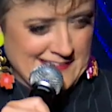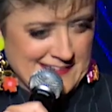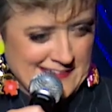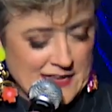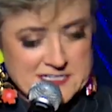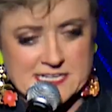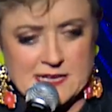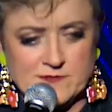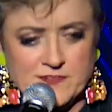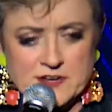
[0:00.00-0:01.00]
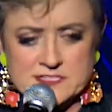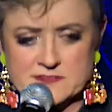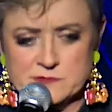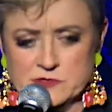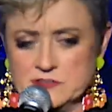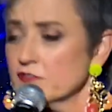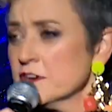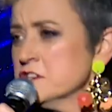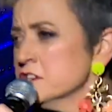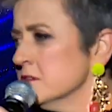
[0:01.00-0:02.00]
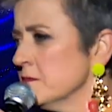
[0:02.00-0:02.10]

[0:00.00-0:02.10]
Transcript: I like to keep photos of him on the fridge.